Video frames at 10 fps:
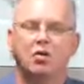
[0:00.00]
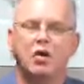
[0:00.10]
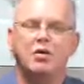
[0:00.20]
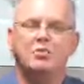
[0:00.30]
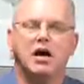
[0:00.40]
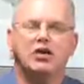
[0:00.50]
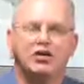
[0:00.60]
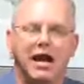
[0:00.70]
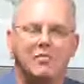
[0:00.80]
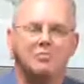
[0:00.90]
we
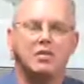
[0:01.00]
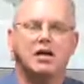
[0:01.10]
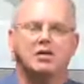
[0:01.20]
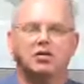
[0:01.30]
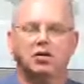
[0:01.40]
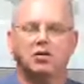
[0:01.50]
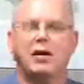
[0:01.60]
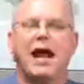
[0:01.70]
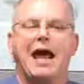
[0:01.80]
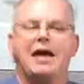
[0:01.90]
must admit
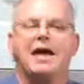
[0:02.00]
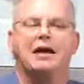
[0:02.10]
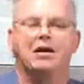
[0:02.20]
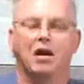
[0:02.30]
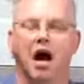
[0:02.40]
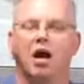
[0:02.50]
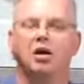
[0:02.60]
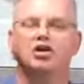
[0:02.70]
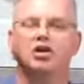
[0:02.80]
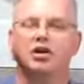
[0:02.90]
to and
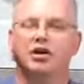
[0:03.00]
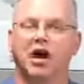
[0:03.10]
acknowledge